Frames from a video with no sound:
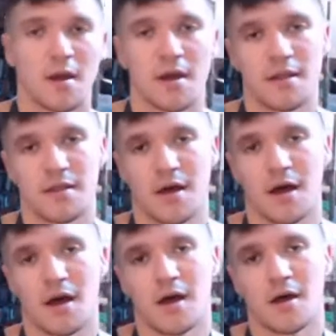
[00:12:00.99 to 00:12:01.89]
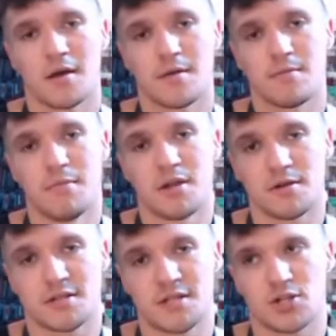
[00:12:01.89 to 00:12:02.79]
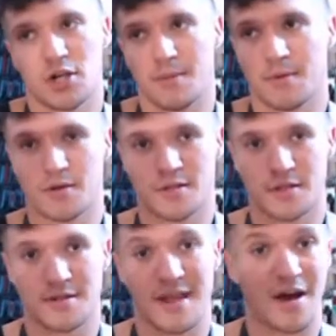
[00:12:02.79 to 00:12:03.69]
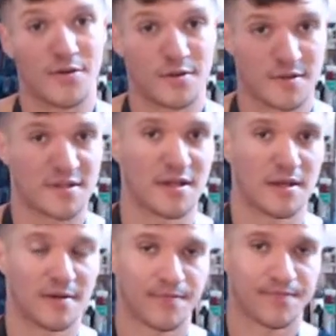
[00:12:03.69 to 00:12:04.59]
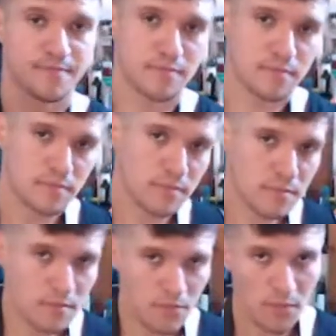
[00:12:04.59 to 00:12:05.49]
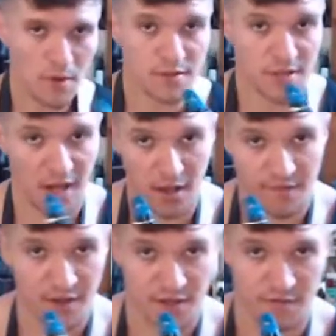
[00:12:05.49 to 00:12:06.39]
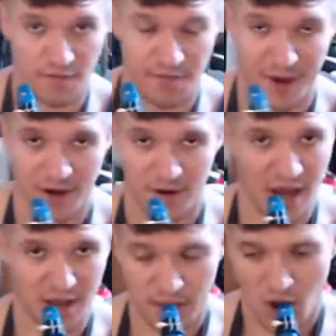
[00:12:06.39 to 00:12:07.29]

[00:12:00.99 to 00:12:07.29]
and the middle C sharp goes down to a C. So now you have the interval of a minor ninth.